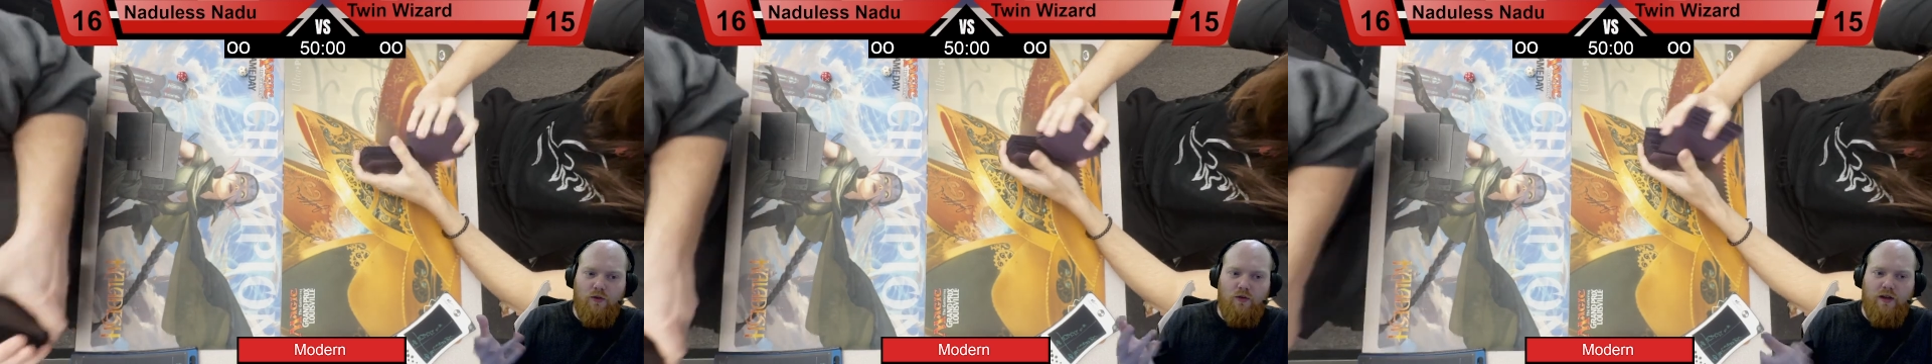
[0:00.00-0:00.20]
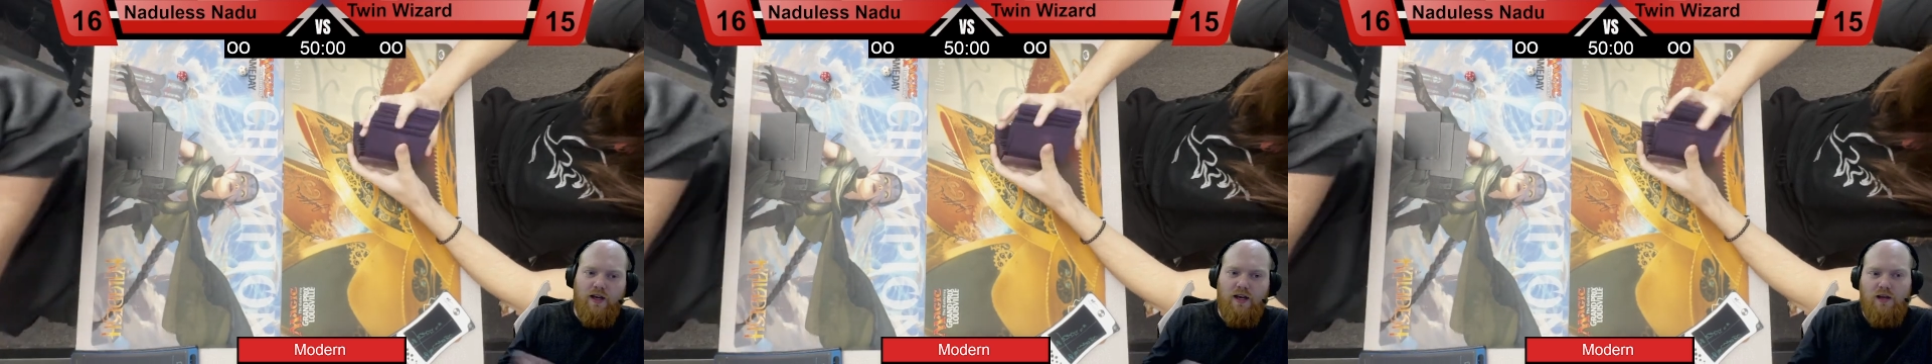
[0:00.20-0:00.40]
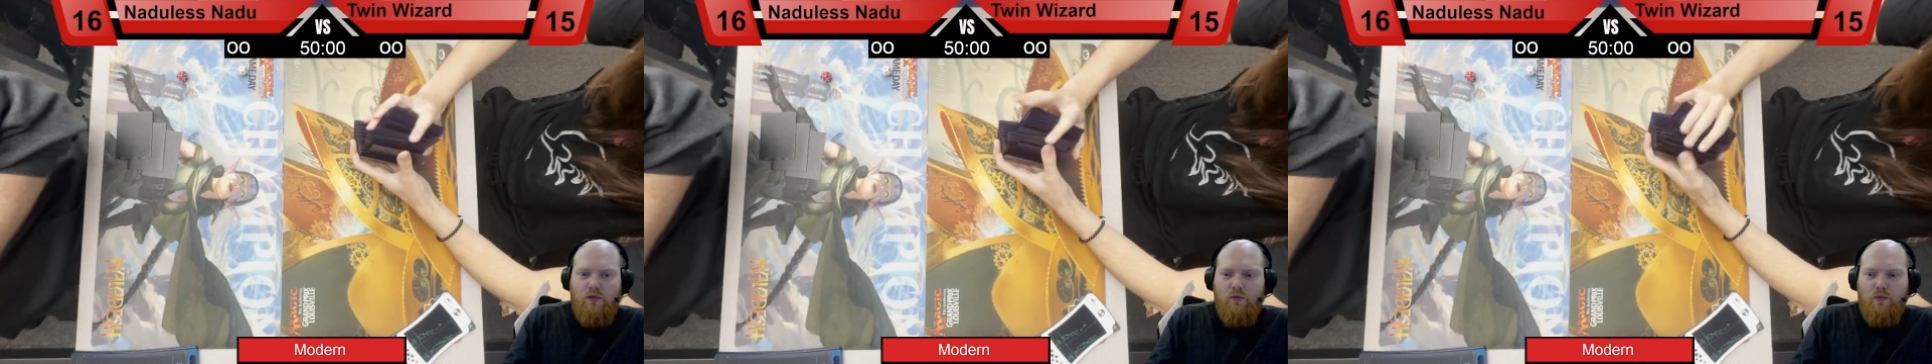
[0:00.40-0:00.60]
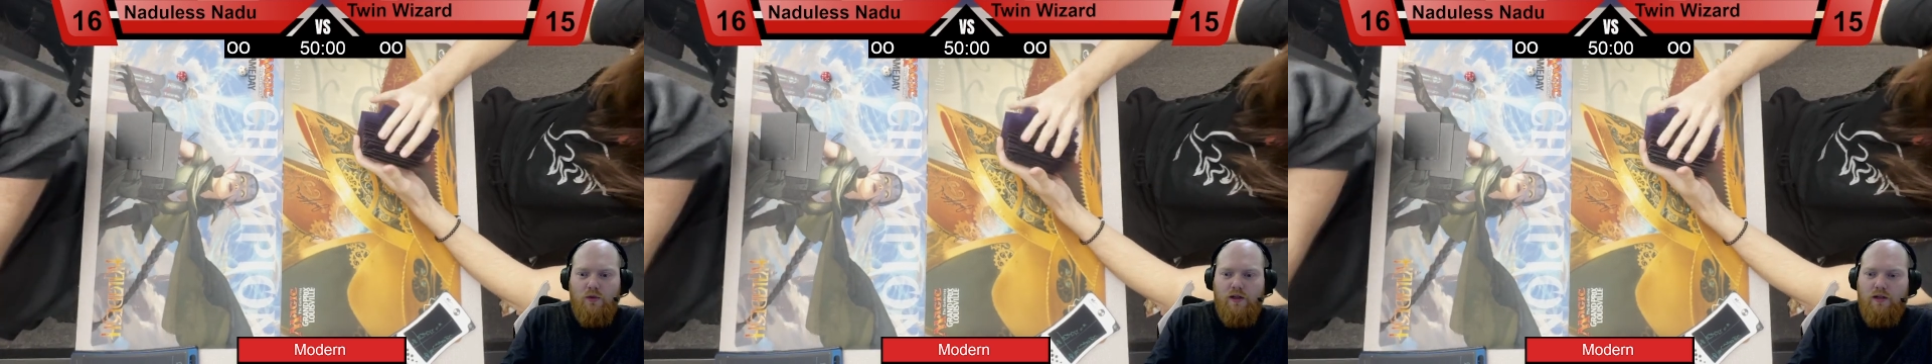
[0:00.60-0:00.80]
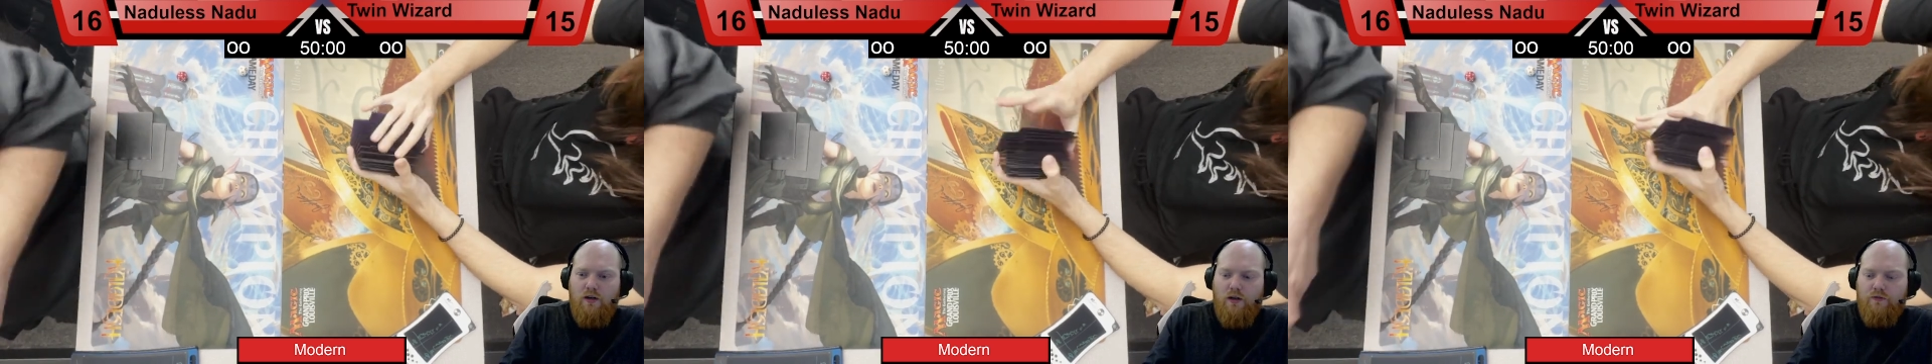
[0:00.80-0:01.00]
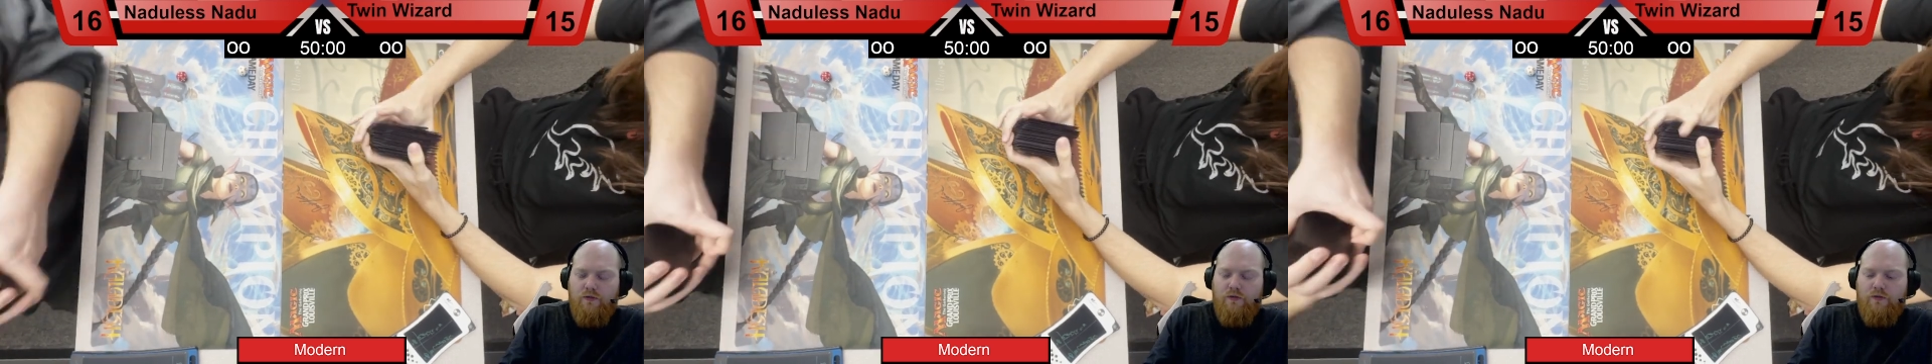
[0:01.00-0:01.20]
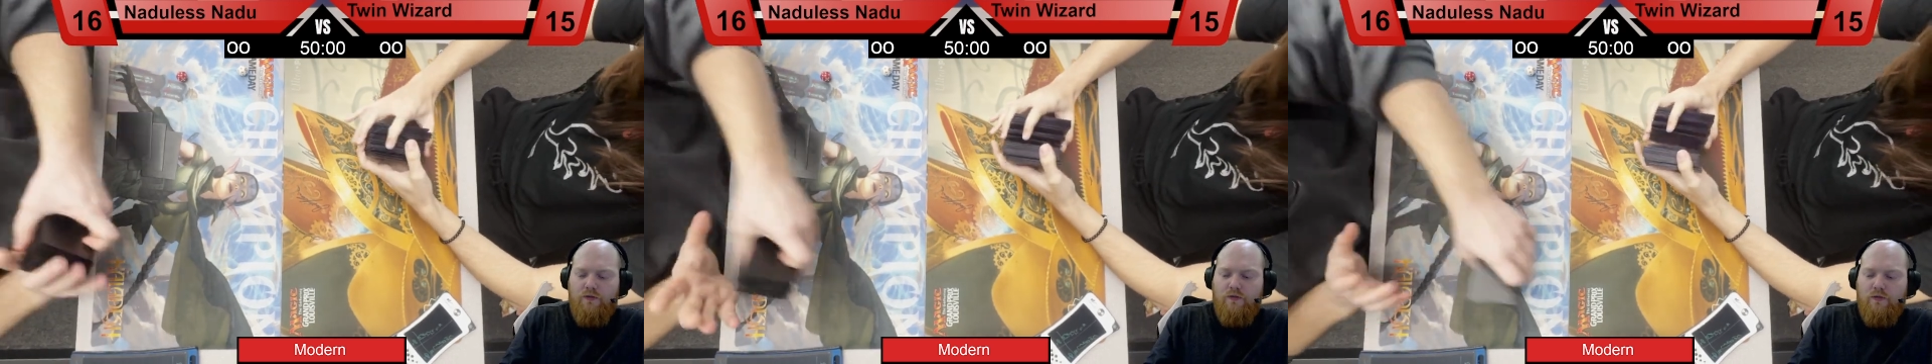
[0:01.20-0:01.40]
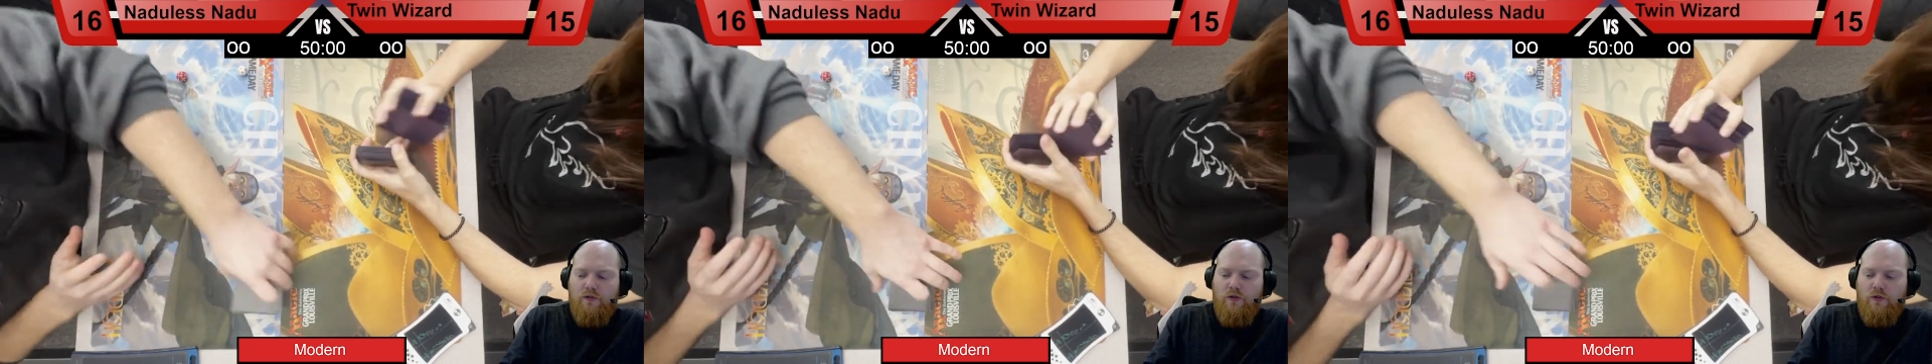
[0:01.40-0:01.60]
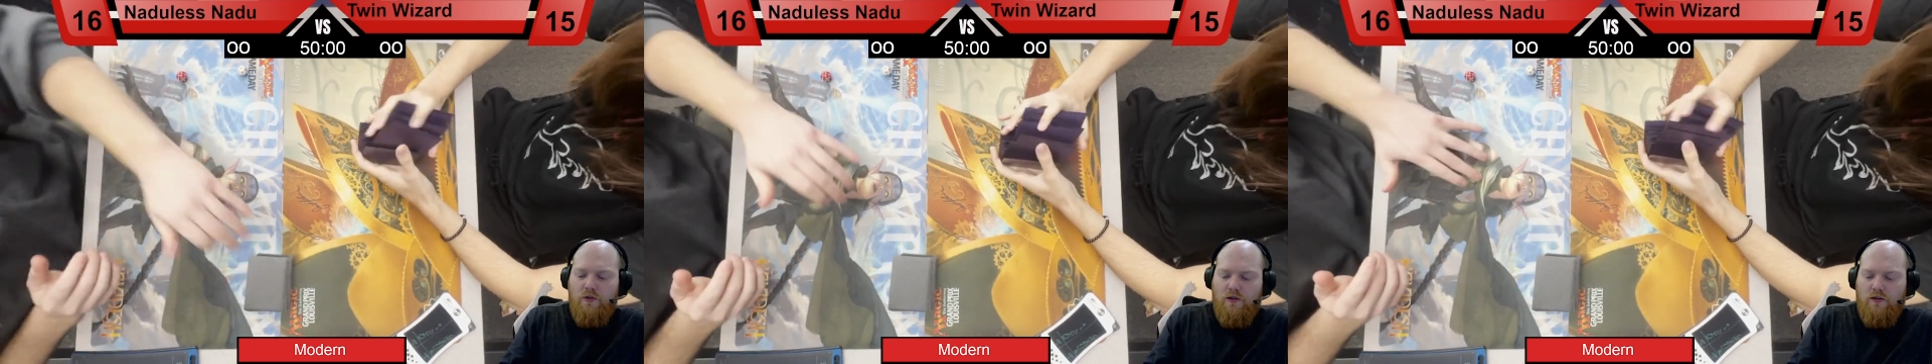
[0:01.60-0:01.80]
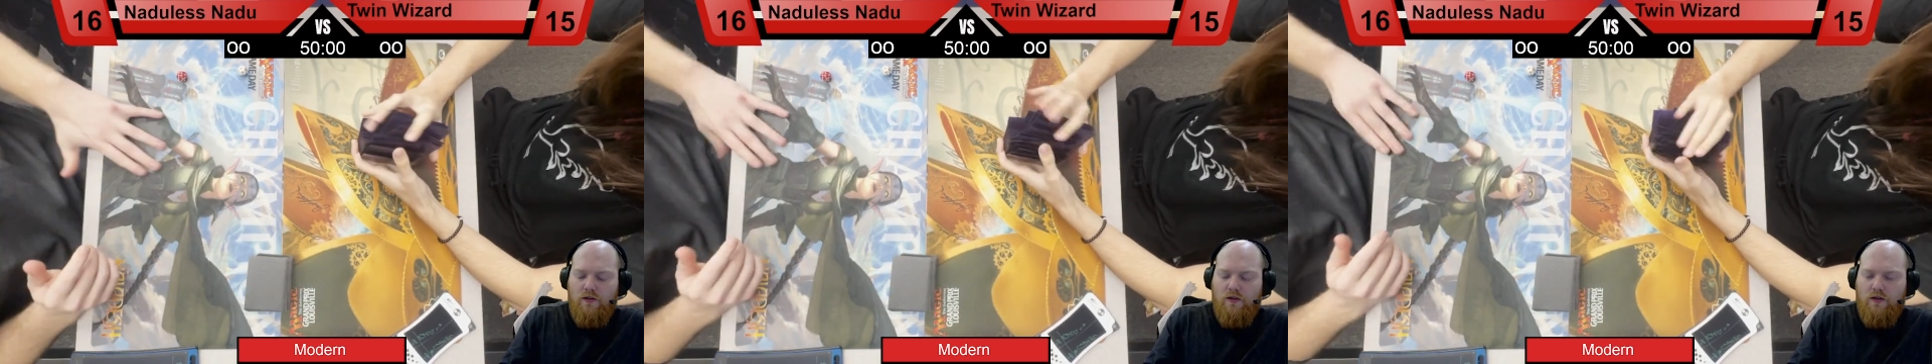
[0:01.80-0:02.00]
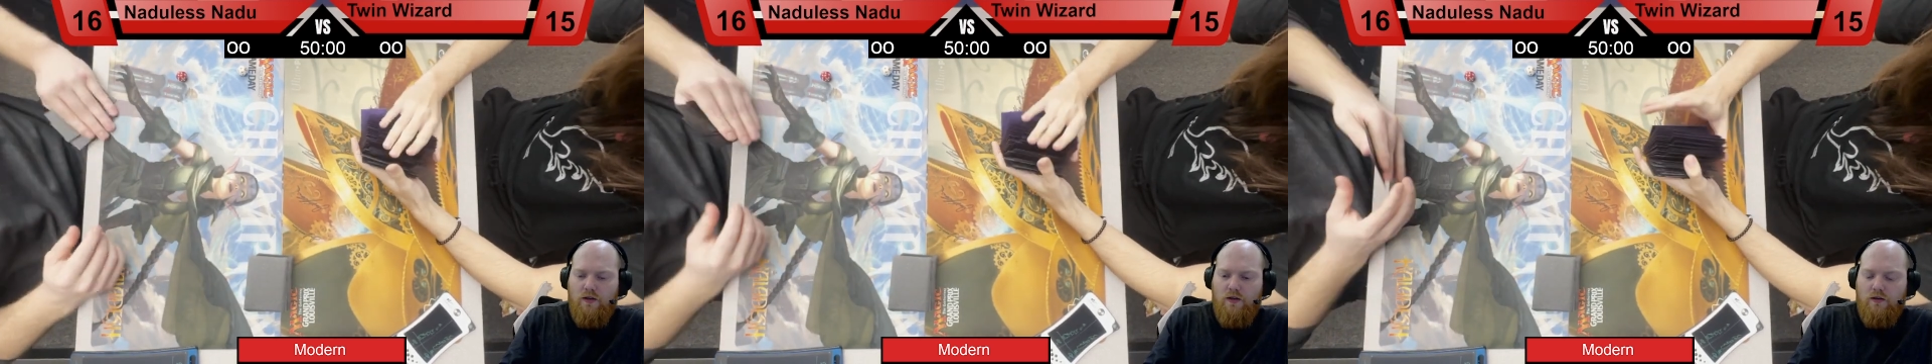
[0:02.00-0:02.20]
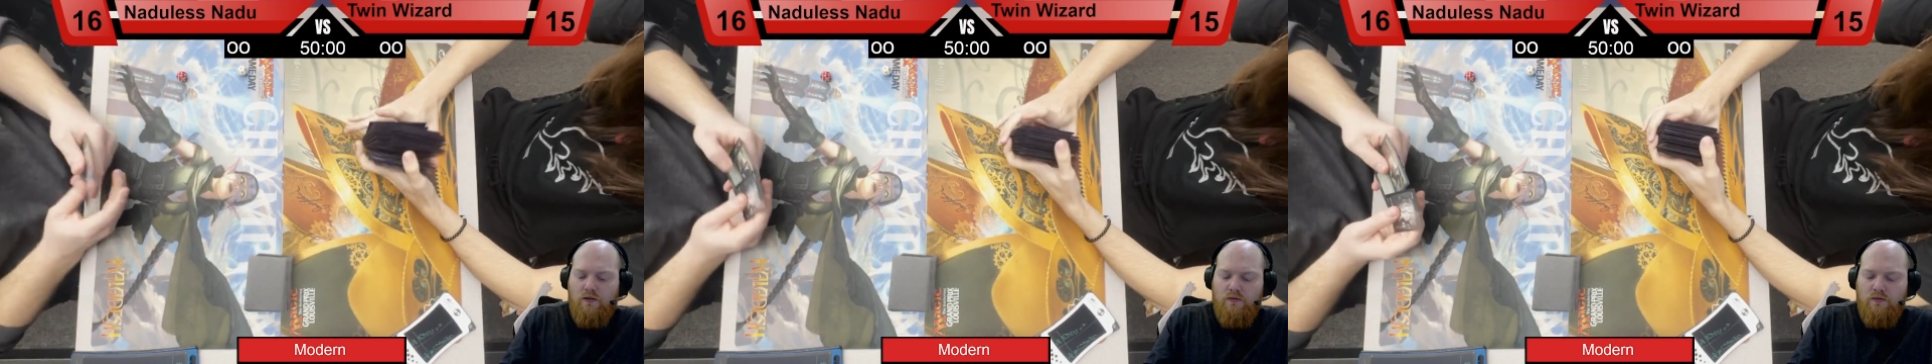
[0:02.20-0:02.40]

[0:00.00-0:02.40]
like I can win off of doing the